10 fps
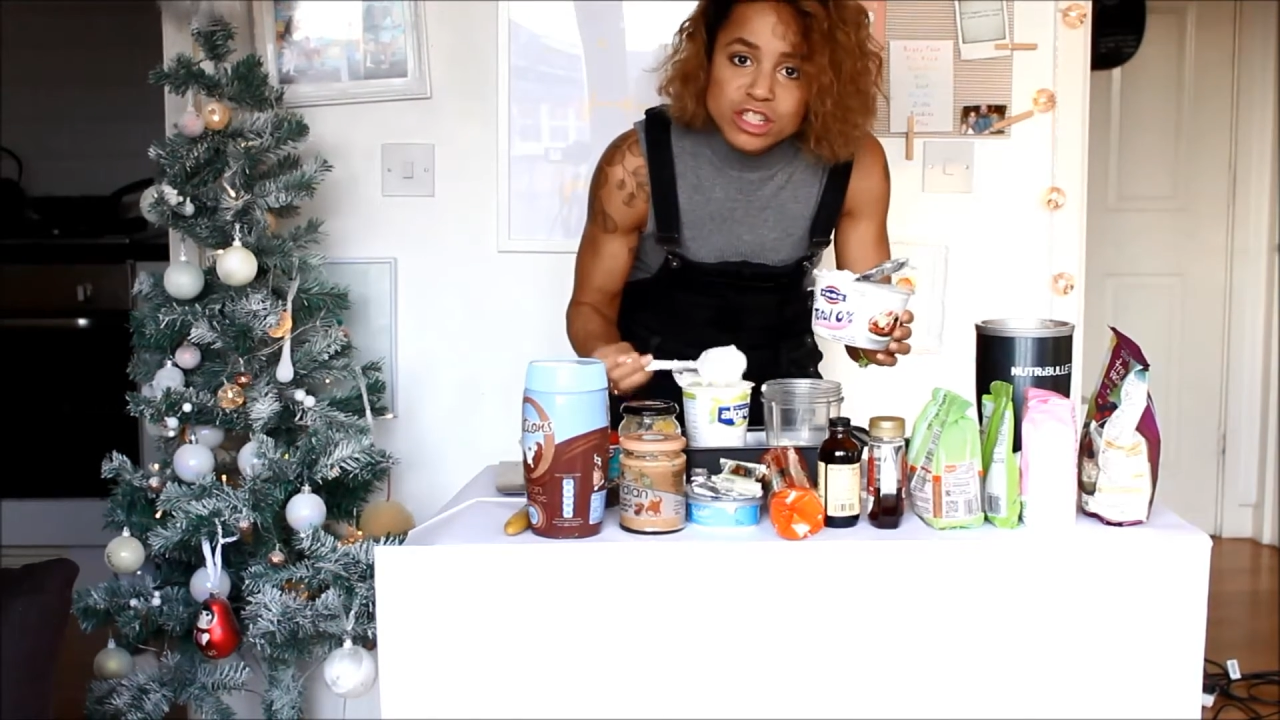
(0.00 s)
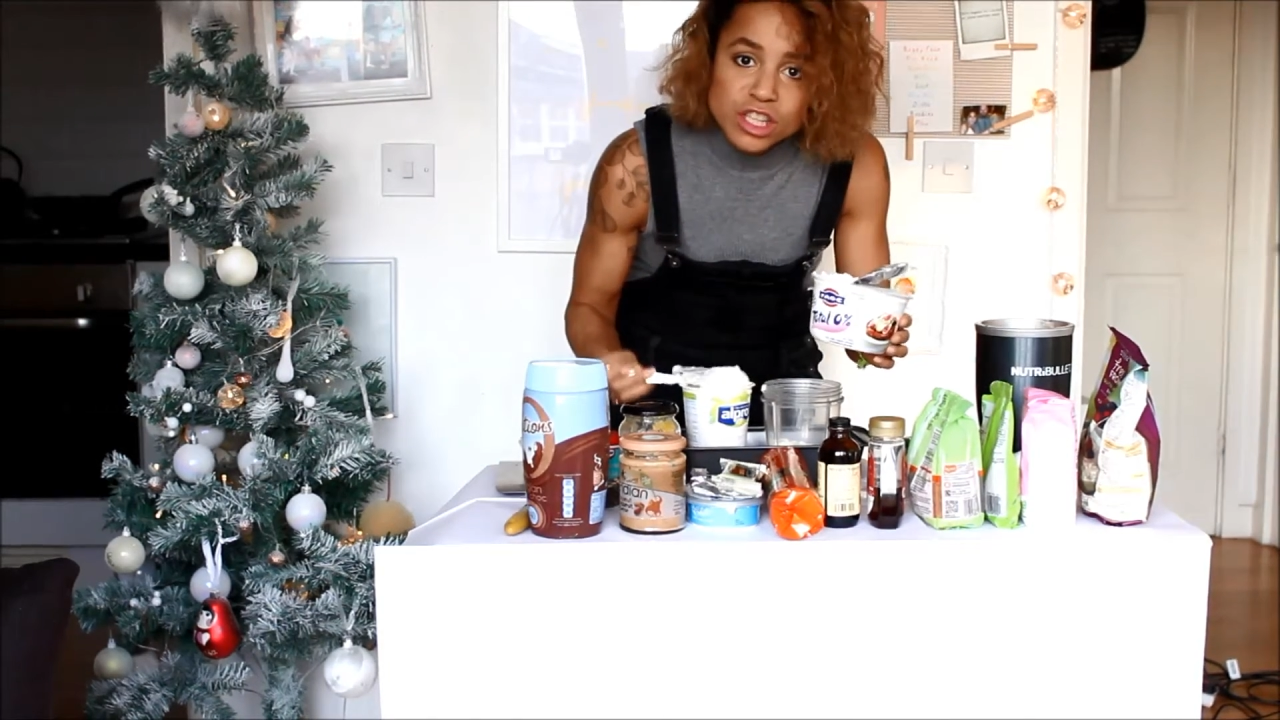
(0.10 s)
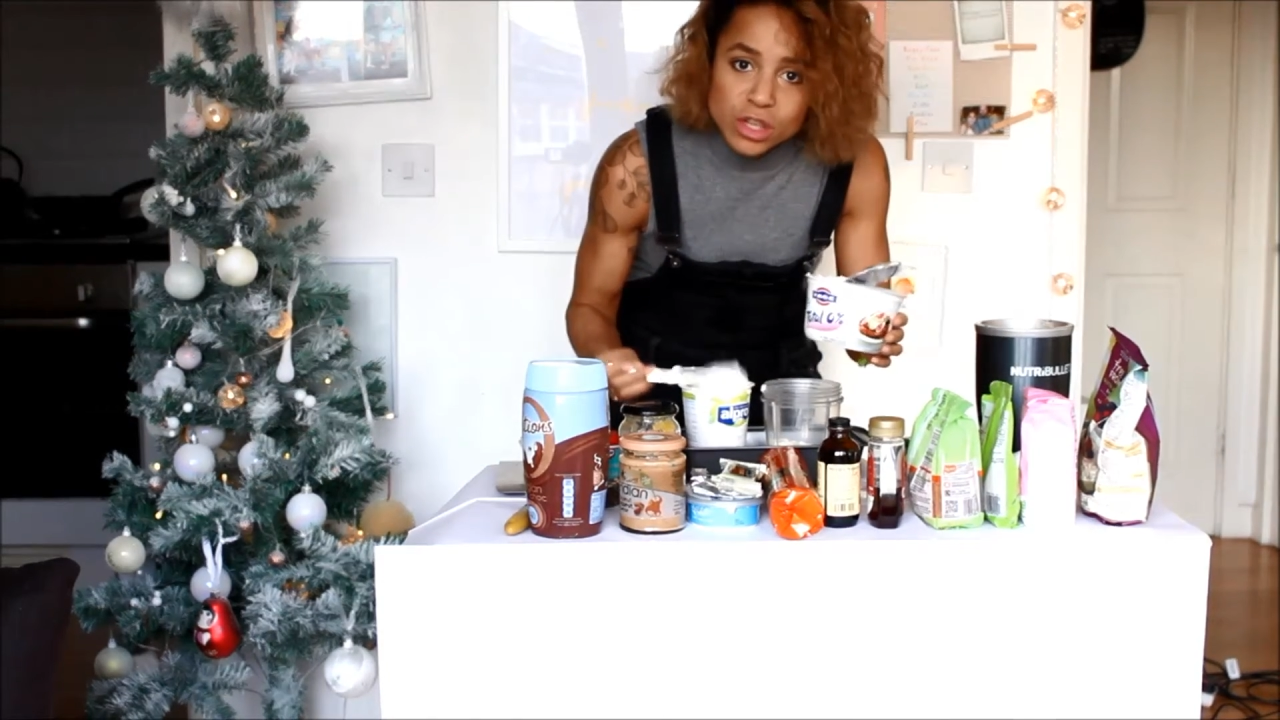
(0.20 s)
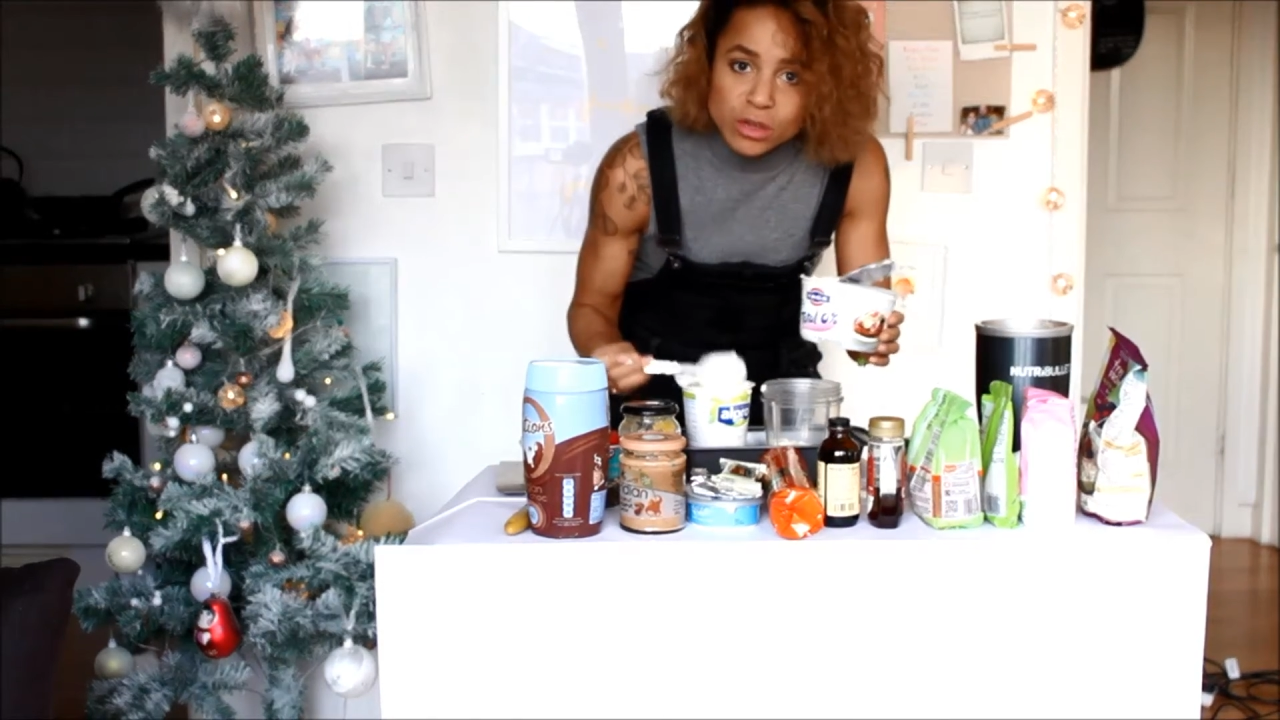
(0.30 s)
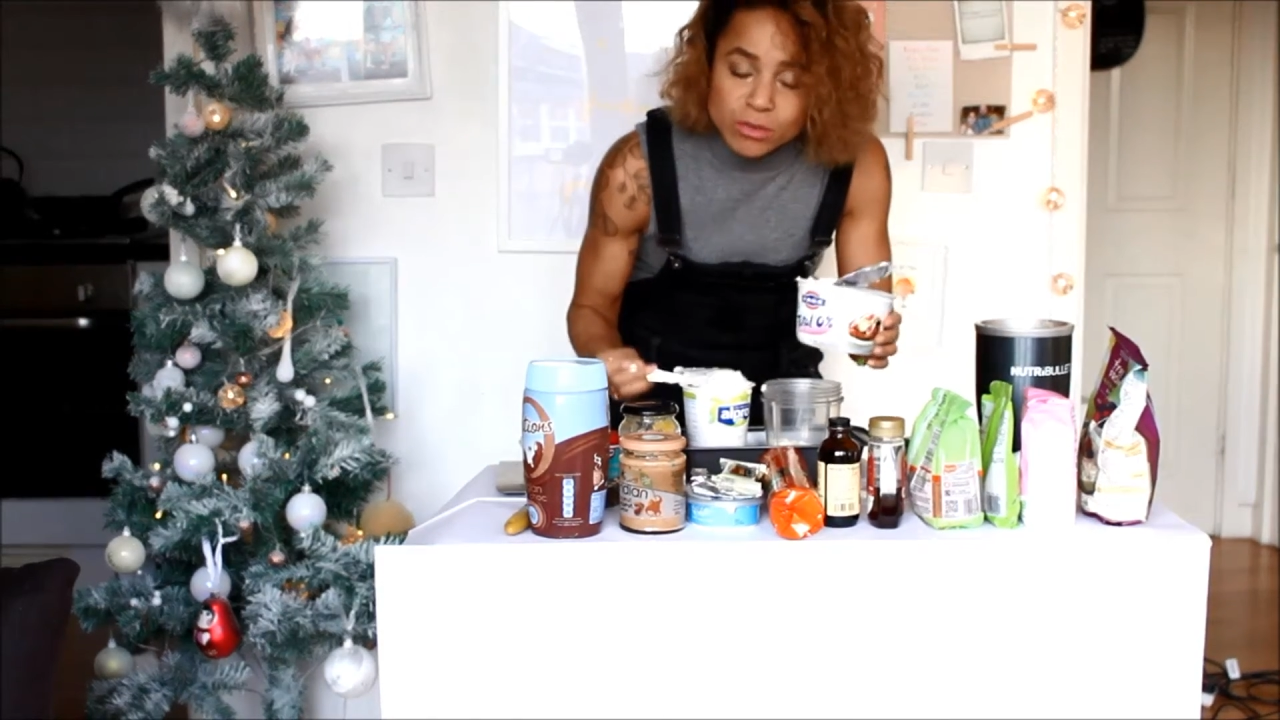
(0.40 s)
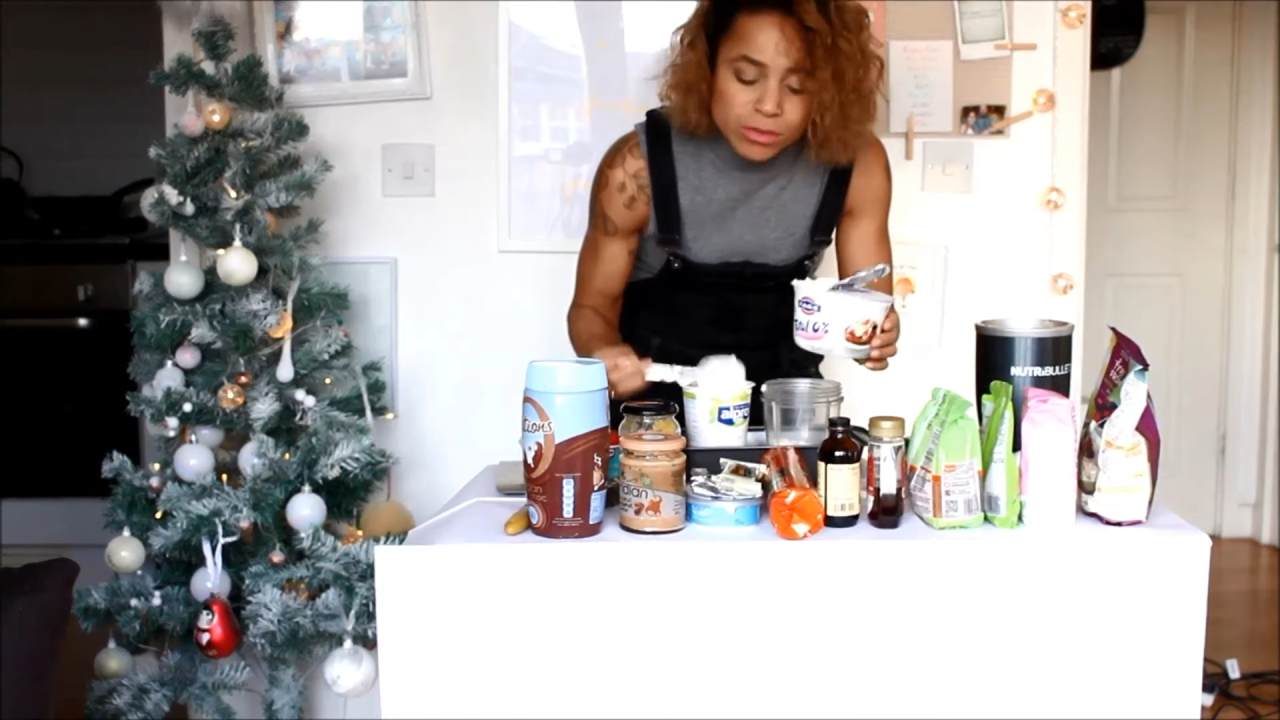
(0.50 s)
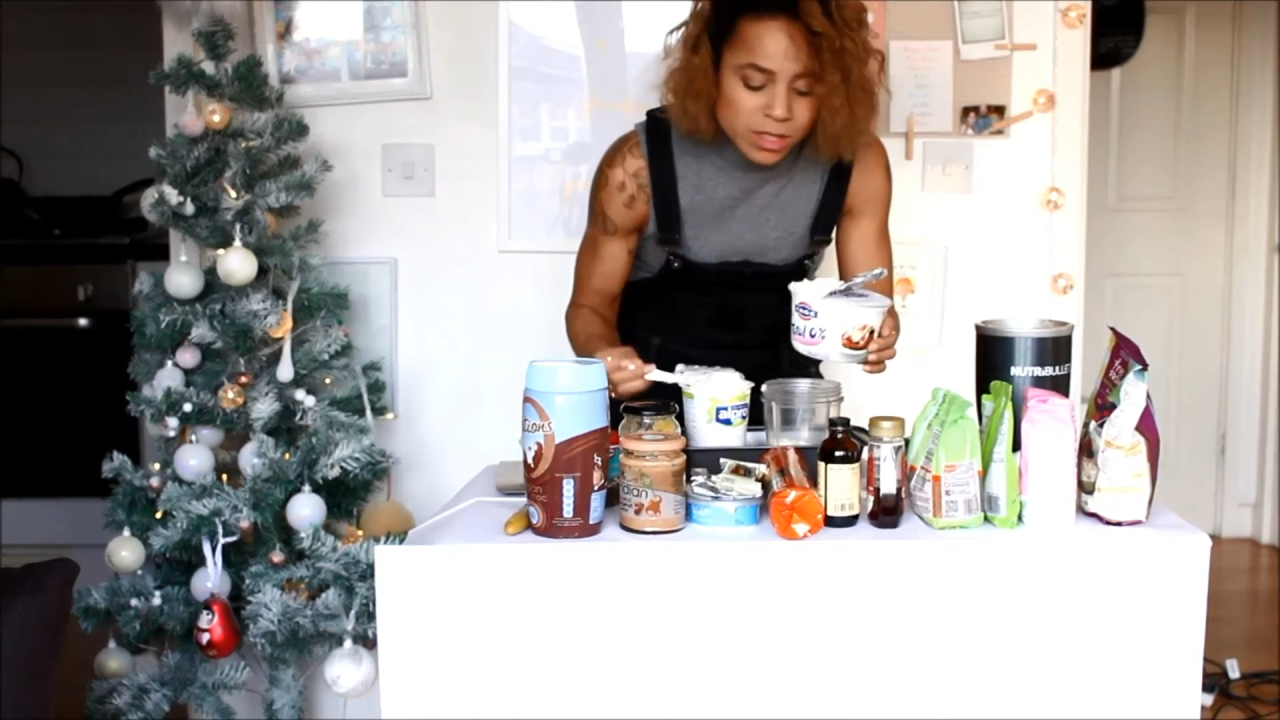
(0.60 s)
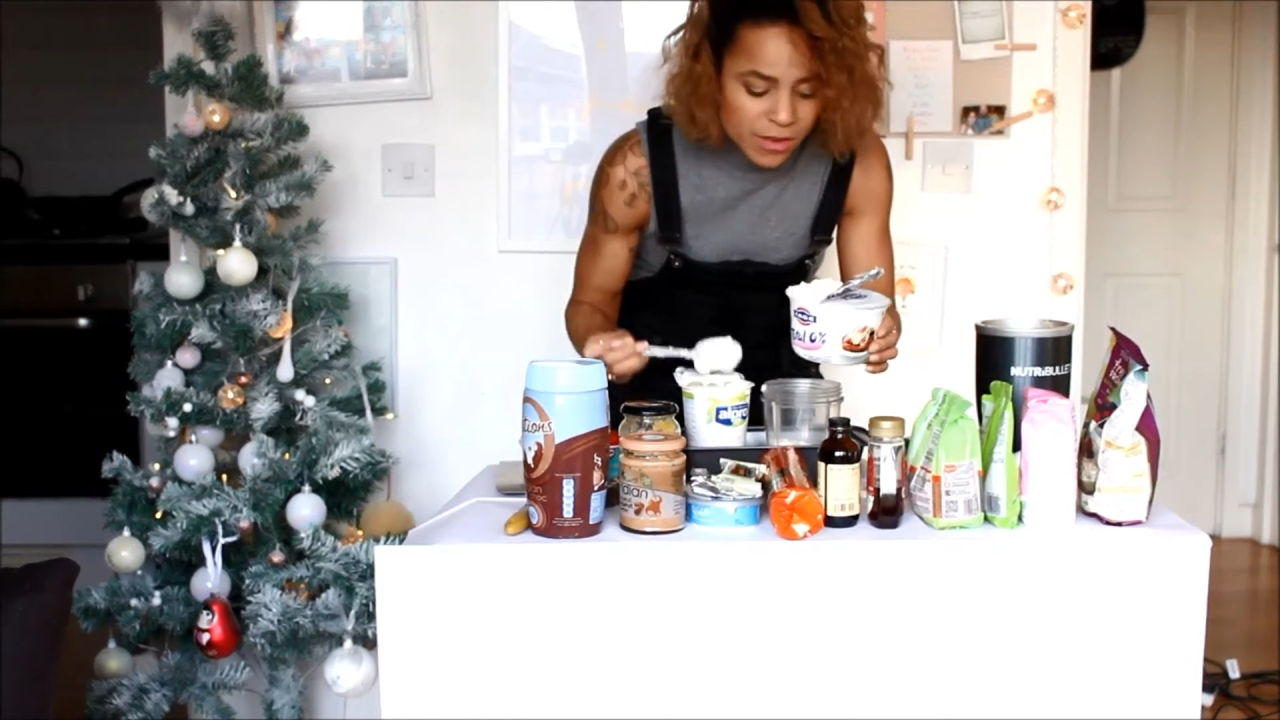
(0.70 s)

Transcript: to use